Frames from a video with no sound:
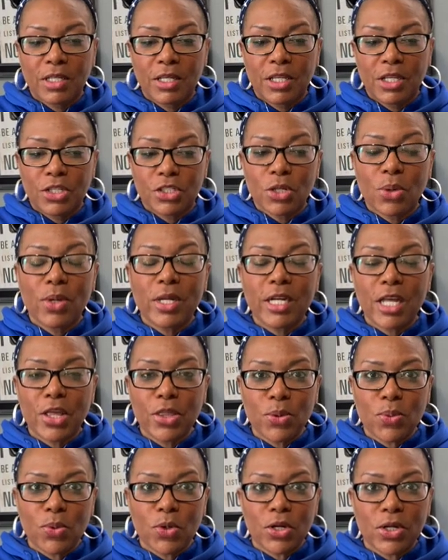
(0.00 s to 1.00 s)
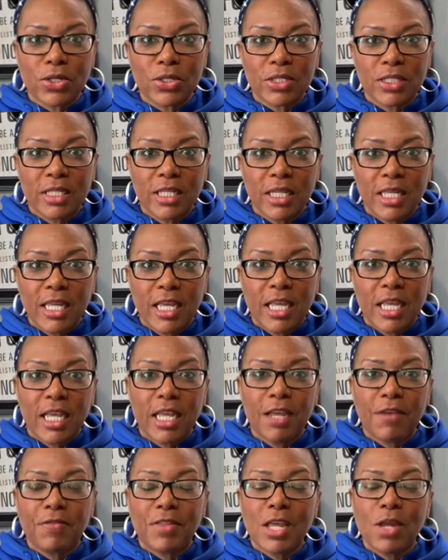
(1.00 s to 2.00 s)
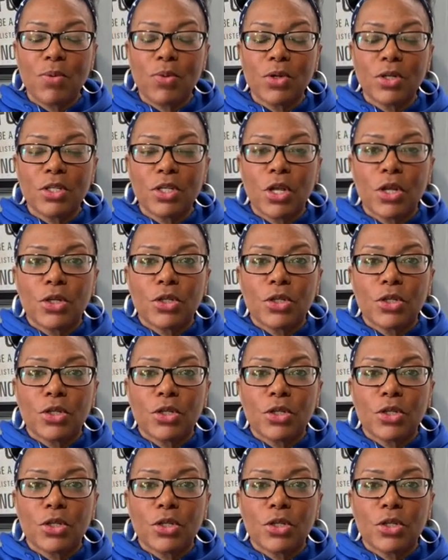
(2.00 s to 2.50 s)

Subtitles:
So in other words, if they were